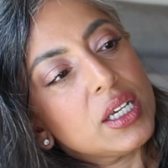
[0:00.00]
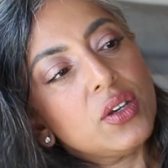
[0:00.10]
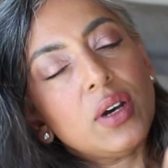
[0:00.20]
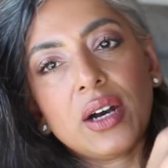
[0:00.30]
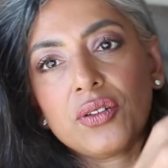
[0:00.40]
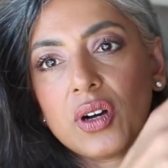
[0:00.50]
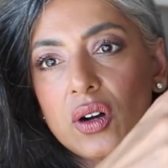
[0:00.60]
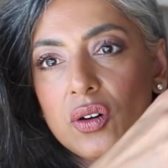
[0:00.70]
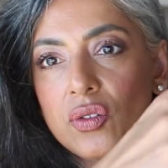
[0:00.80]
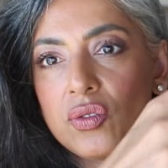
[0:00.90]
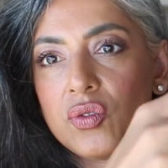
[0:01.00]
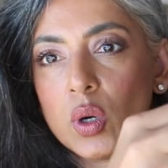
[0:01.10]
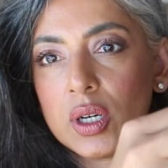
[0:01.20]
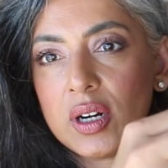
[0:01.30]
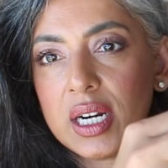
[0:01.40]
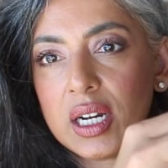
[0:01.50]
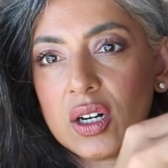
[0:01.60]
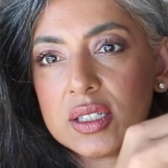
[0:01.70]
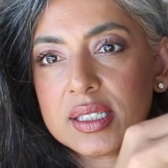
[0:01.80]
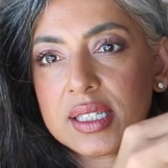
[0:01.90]
You have four credit
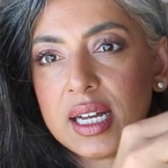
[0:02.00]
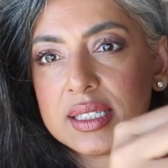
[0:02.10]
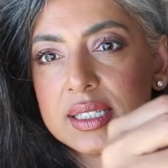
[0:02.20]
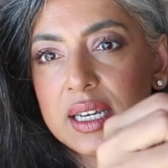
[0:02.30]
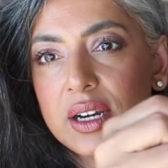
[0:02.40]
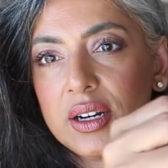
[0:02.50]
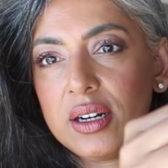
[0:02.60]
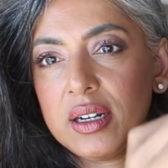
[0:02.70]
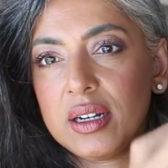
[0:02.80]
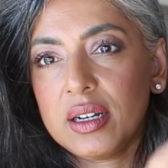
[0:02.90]
card slots here.